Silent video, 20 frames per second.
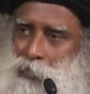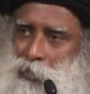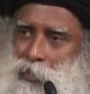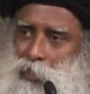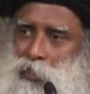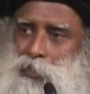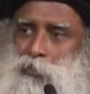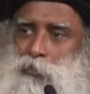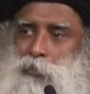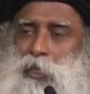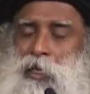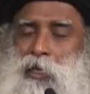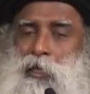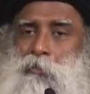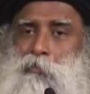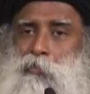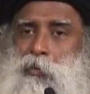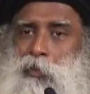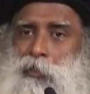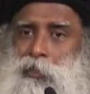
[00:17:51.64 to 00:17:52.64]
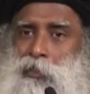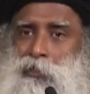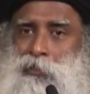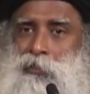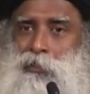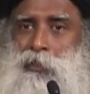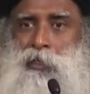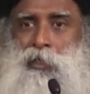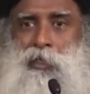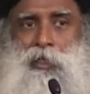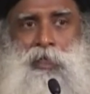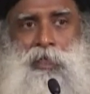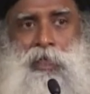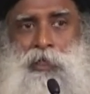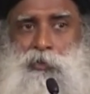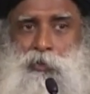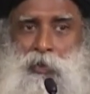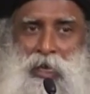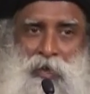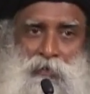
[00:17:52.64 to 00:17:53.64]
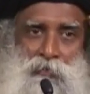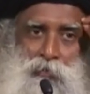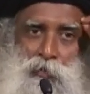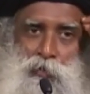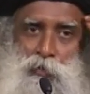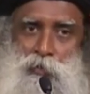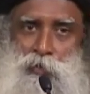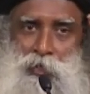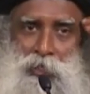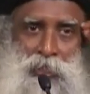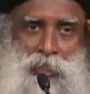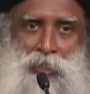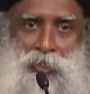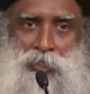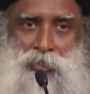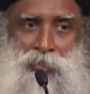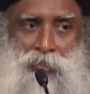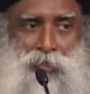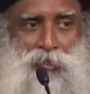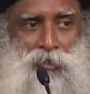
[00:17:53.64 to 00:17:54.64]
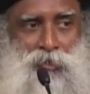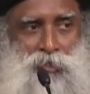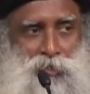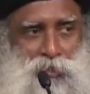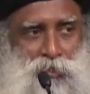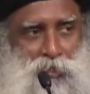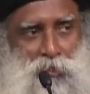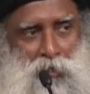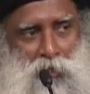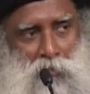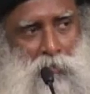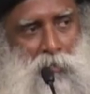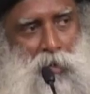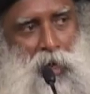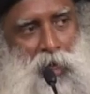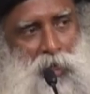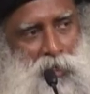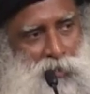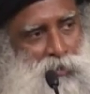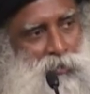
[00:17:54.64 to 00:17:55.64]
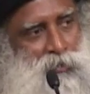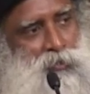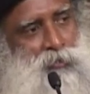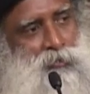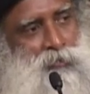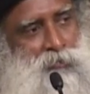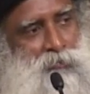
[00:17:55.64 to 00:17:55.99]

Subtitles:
it's very important that you have no rigid structures in your mind.